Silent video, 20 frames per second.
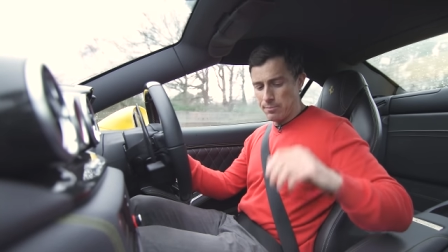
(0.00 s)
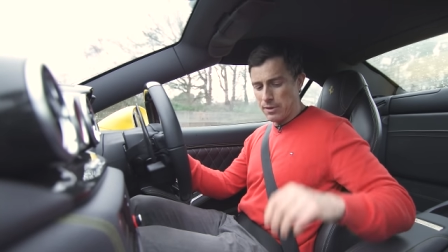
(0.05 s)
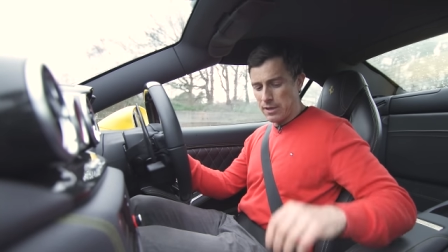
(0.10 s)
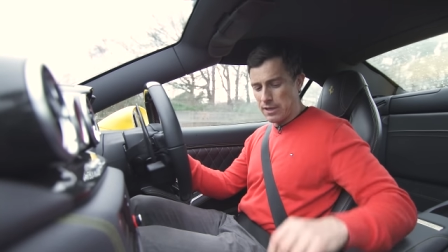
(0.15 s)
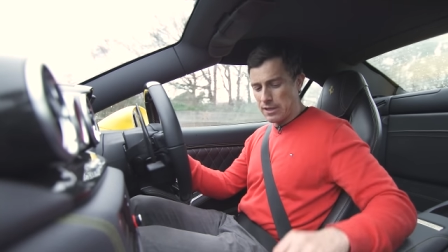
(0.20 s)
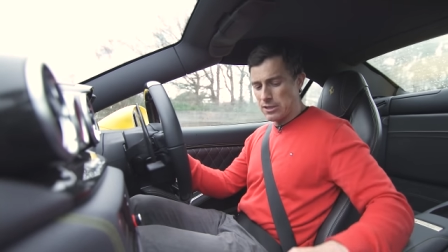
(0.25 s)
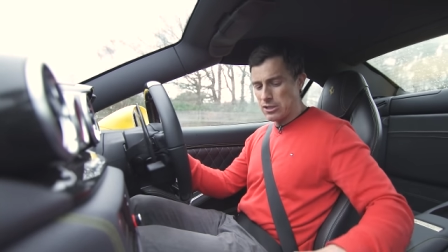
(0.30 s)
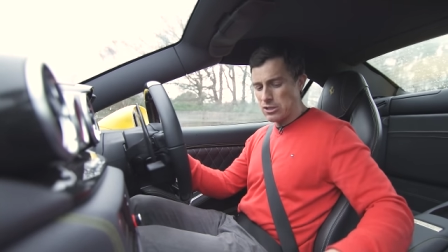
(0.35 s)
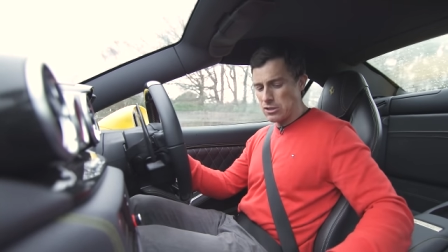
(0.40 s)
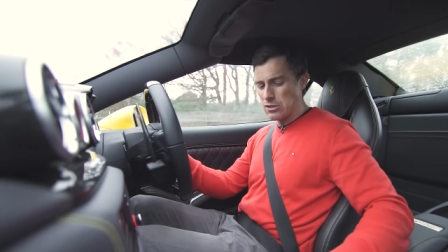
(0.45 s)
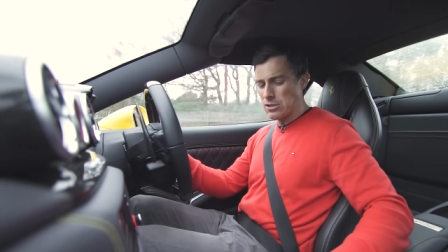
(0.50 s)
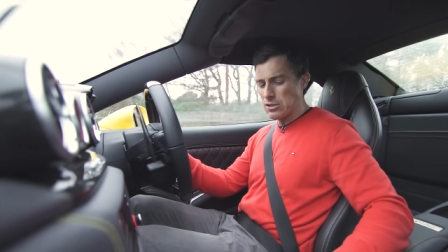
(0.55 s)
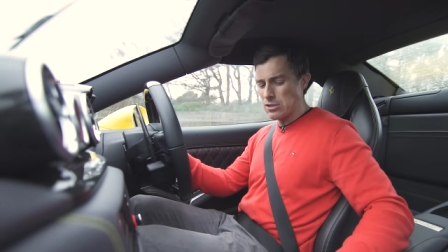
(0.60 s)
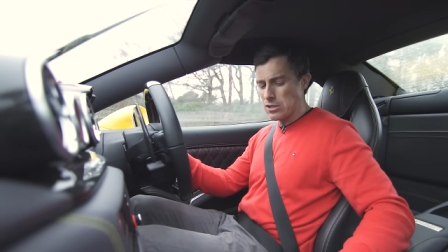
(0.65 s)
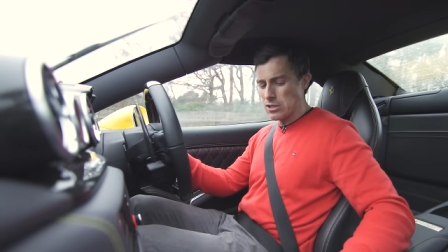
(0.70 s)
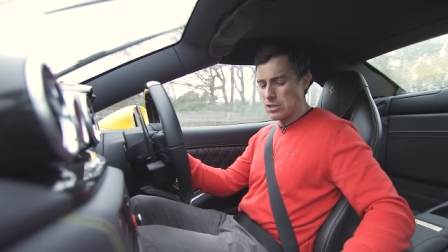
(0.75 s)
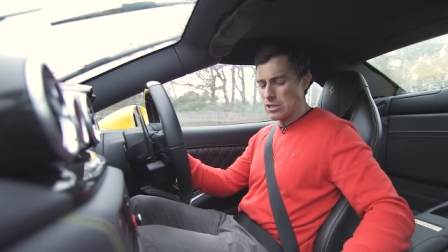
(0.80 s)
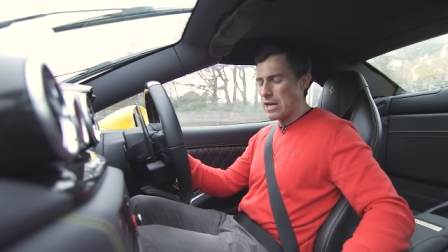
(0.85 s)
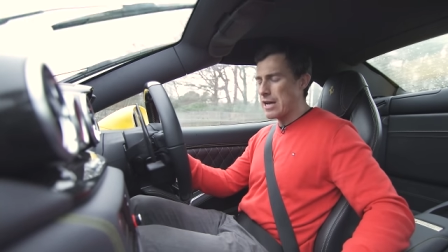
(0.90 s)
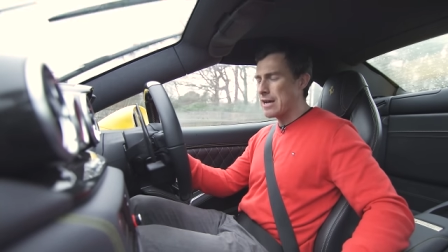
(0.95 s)
but it
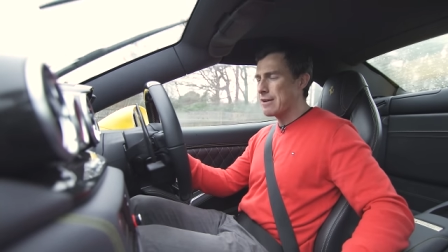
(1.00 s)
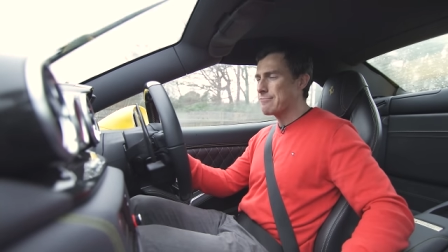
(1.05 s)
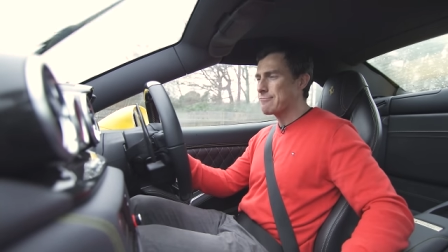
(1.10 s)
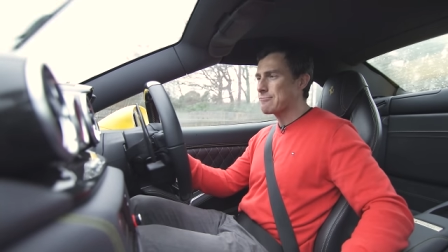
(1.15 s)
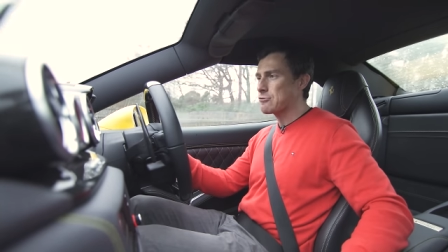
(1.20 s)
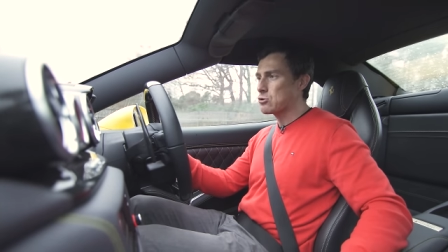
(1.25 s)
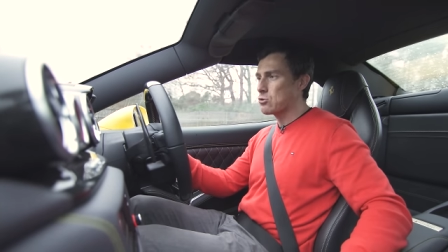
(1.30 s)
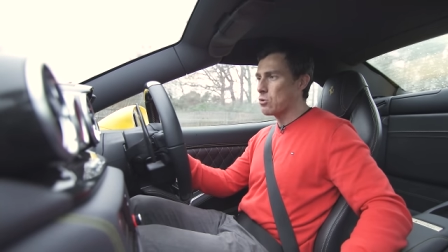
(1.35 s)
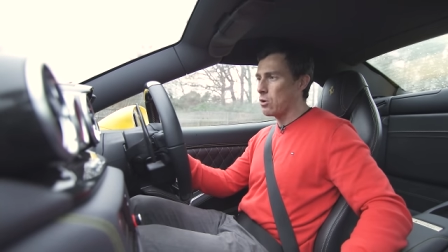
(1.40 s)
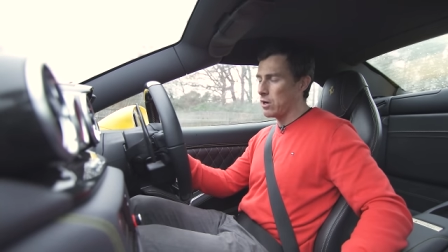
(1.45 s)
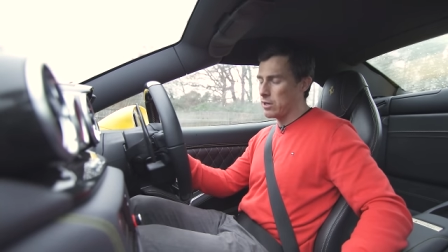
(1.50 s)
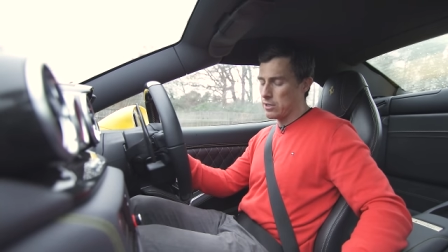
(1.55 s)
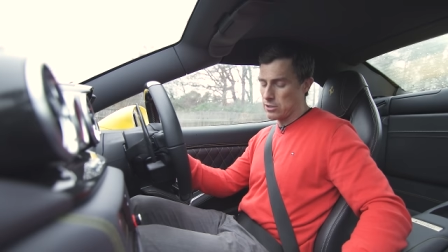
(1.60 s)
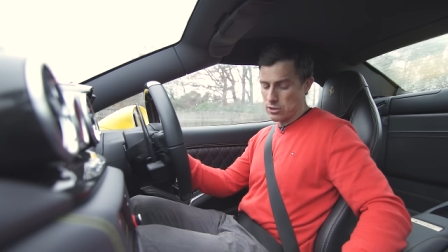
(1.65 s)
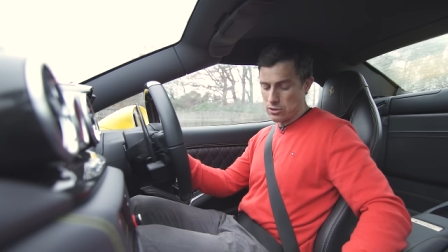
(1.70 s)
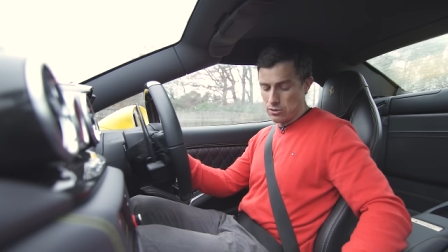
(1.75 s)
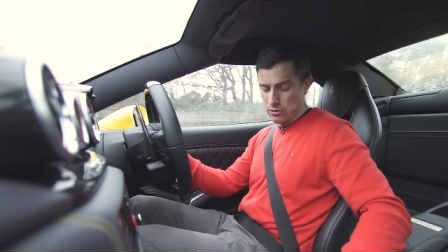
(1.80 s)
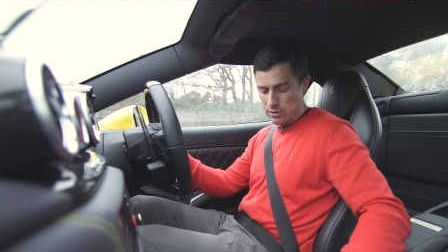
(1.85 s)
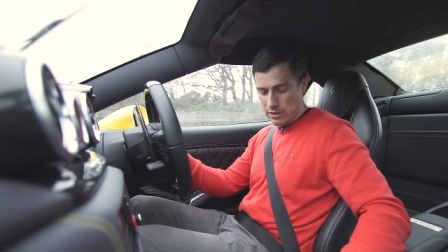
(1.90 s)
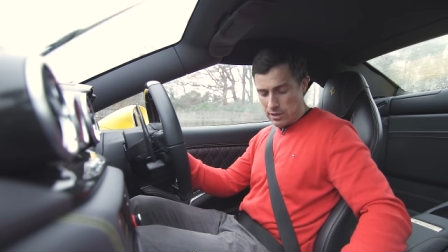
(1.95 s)
doesn't sound quite
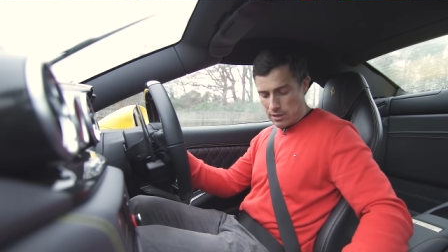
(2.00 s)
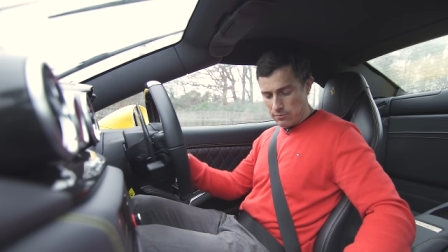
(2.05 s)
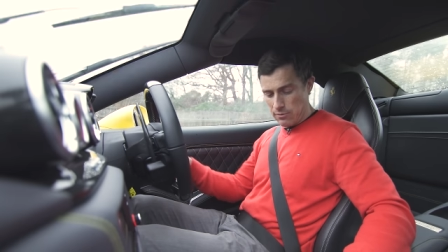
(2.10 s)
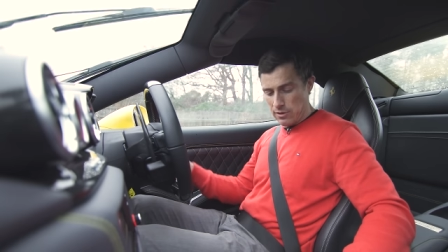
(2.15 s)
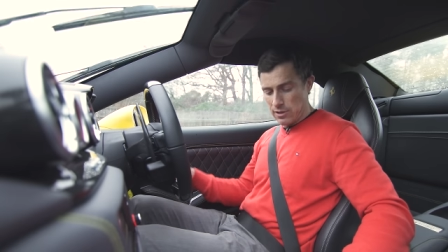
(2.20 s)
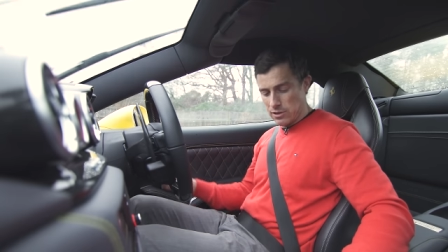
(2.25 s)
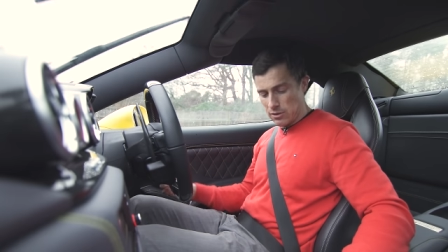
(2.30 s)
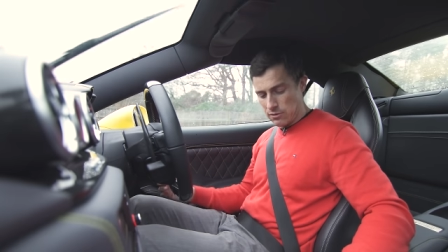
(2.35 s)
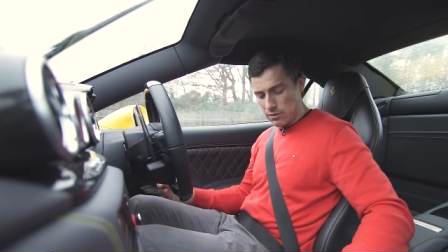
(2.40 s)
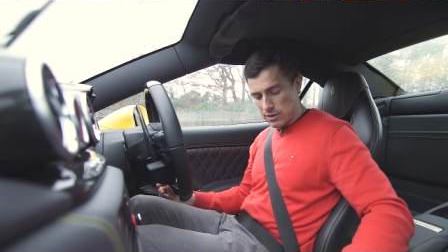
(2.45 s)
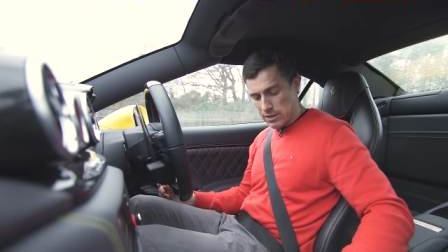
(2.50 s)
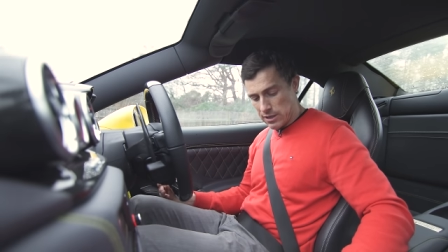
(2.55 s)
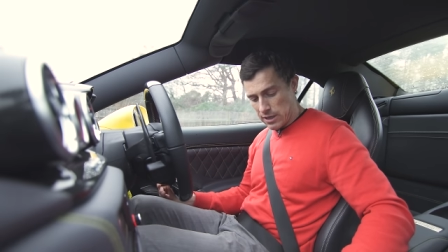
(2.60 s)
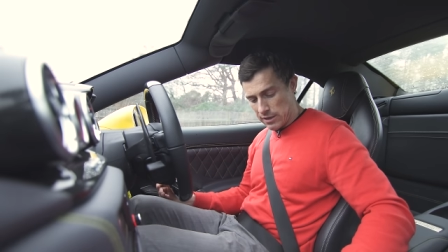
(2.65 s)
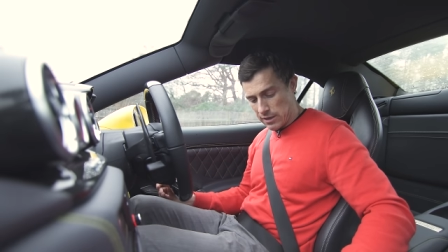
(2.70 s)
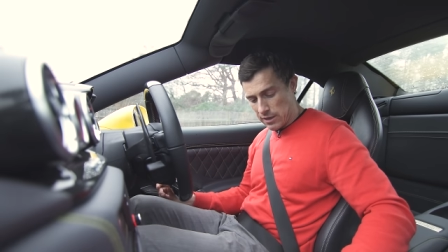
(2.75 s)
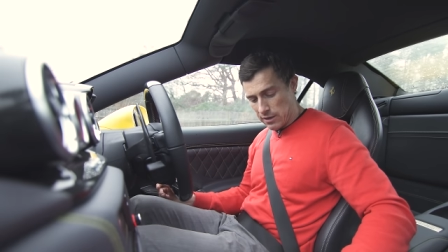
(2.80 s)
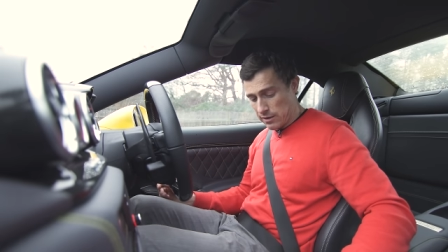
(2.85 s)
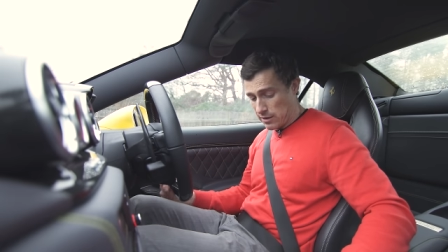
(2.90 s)
as good. Now, I'm really sorry to say that.